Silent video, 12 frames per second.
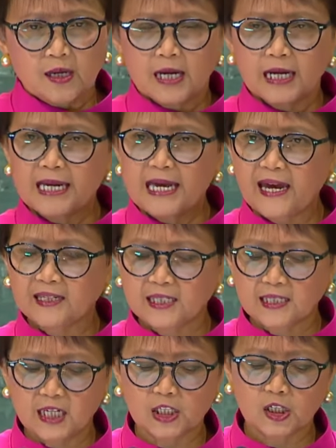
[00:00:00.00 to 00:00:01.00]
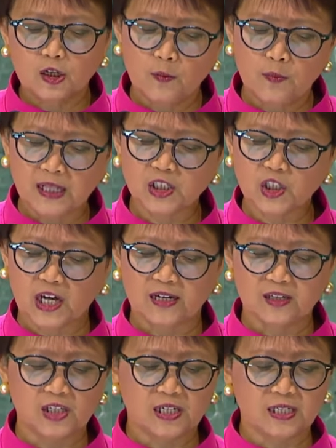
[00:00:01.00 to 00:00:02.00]
against these global
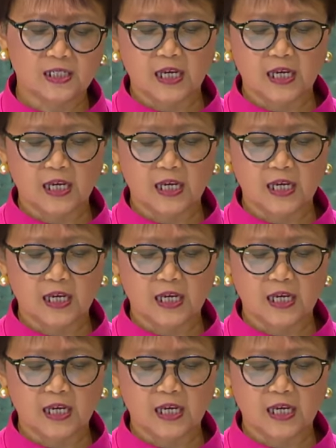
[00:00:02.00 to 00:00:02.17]
challenges,